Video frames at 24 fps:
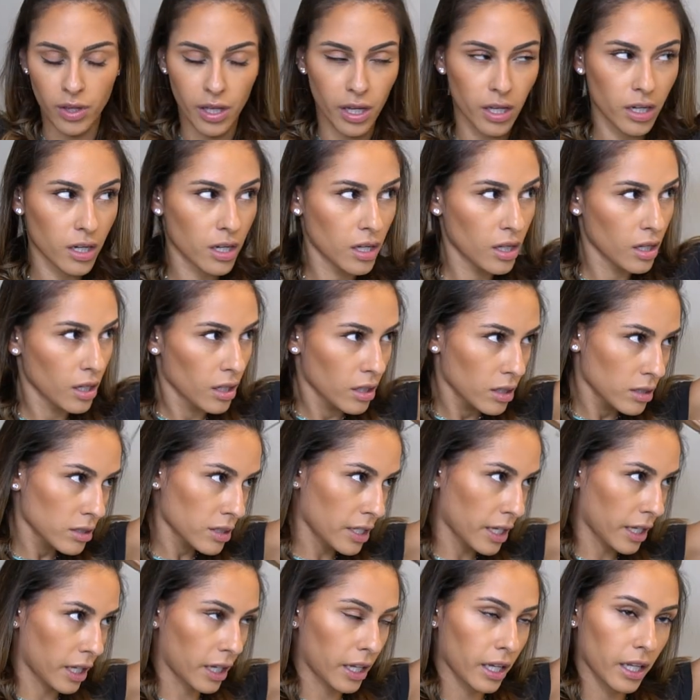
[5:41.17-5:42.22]
then
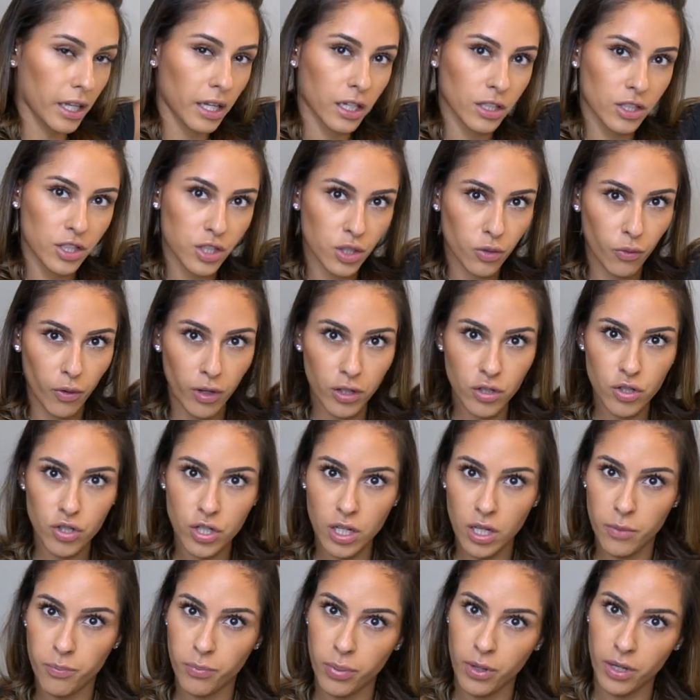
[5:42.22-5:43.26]
take, getting a
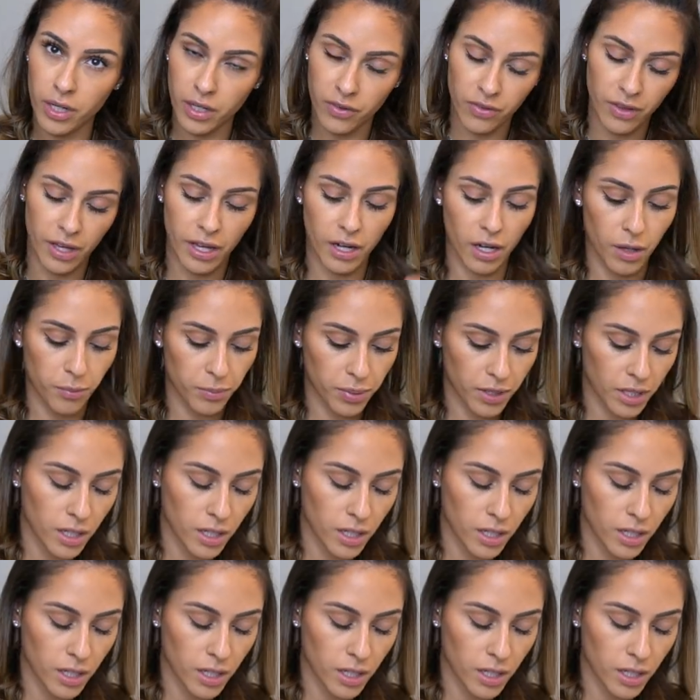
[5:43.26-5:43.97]
scrunchie, putting that up